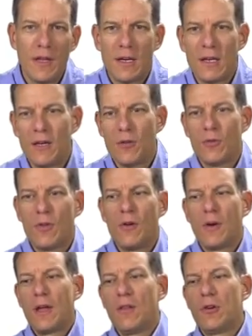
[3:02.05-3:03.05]
they can either say,
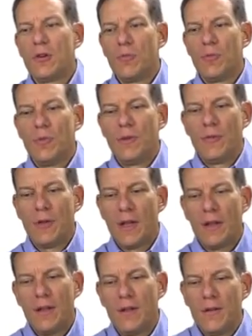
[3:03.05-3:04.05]
okay, look, live and
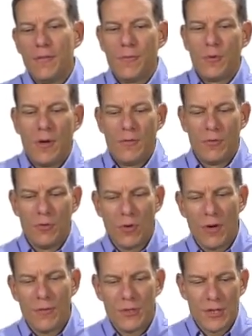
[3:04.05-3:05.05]
let live, we'll have 2
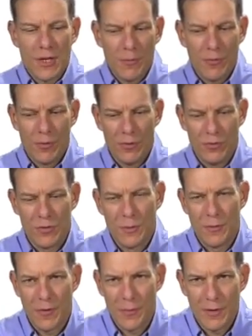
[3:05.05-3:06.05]
coffee shops, we'll lose some
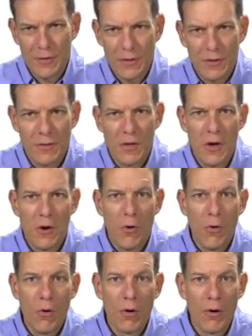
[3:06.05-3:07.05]
of our business,
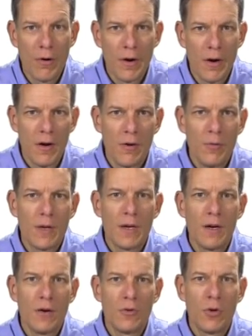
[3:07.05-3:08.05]
or we
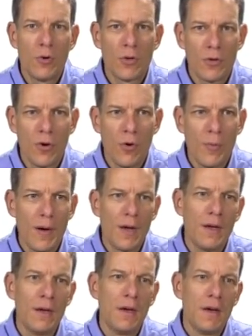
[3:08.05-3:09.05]
can go toe-to-toe
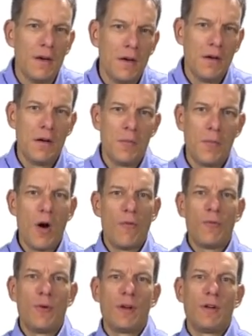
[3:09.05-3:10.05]
by
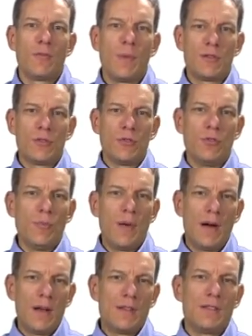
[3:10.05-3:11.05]
offering special
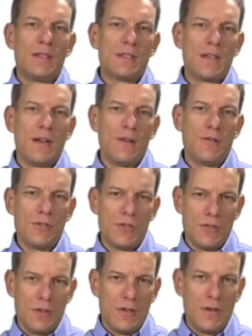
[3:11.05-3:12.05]
coupons,
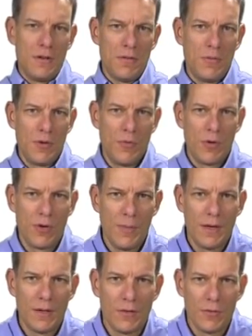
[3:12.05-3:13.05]
discounts. We're going to
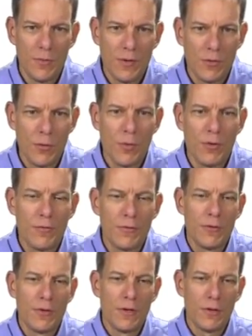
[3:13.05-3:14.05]
make this miserable
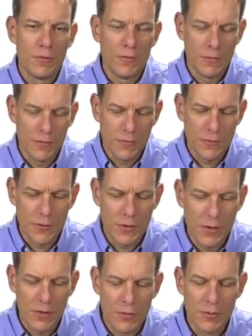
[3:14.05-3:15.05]
for the
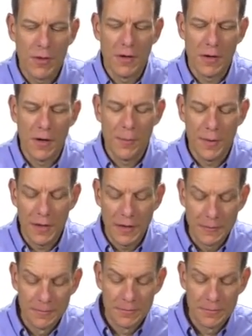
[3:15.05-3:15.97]
other company.